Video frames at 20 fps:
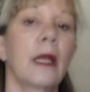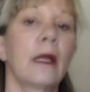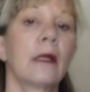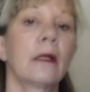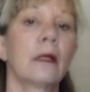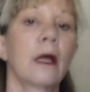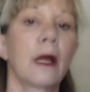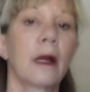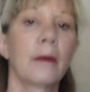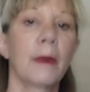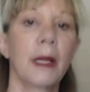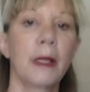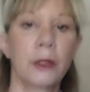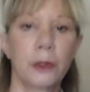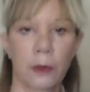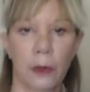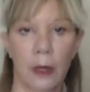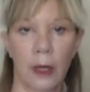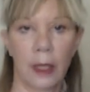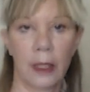and a lot of my
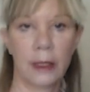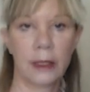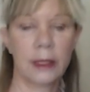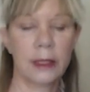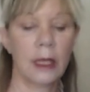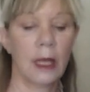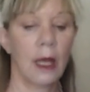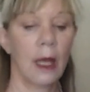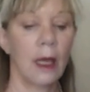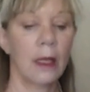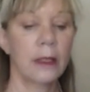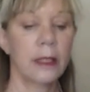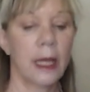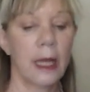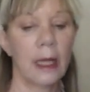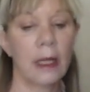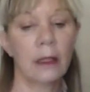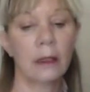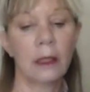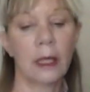drawings
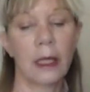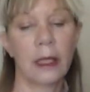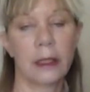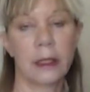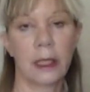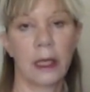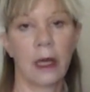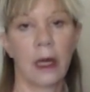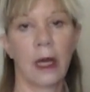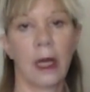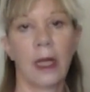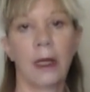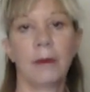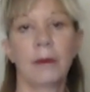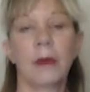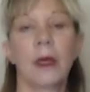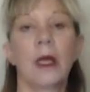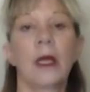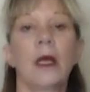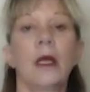take a lot of
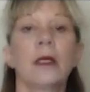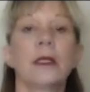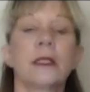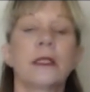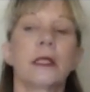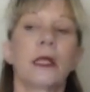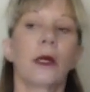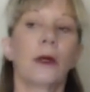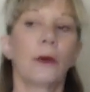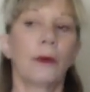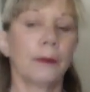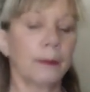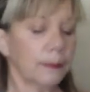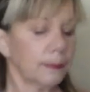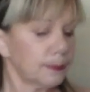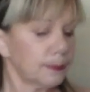time. So,